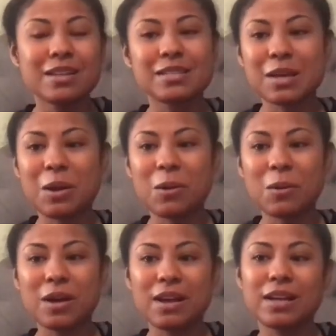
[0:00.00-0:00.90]

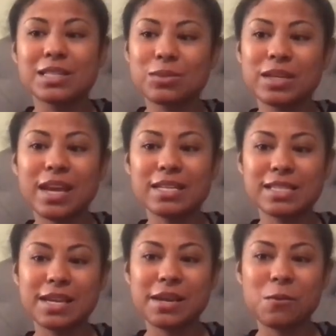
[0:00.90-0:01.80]
So, in
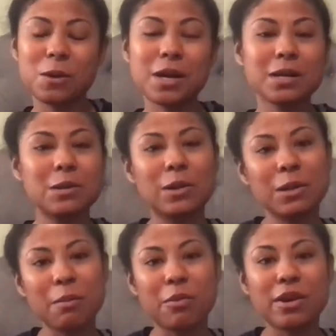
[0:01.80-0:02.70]
2018, we're going to do a
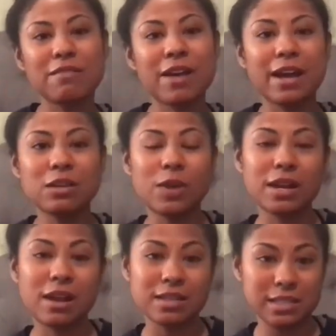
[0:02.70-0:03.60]
little more
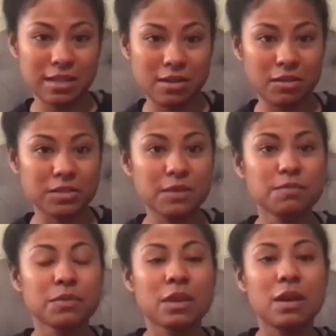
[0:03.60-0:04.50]
evaluating ourselves
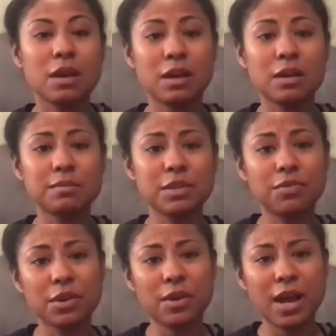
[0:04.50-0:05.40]
um, to
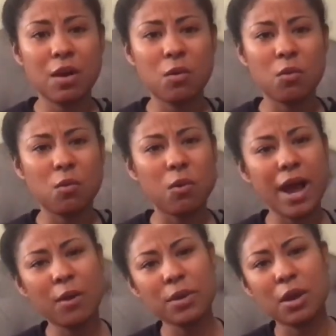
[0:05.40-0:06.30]
figure out
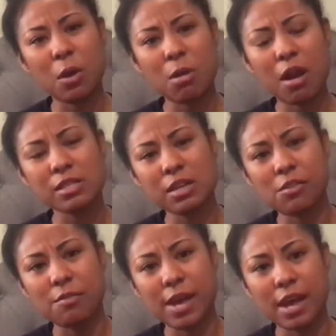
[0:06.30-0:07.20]
why we hold
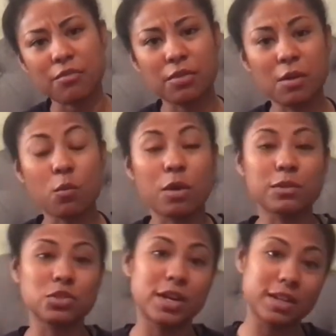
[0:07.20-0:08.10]
ourselves back from where
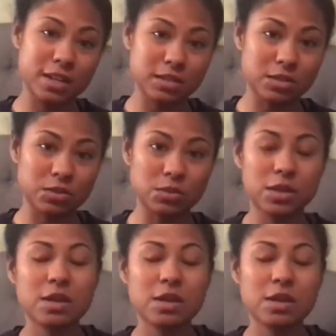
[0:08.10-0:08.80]
we're trying to get to.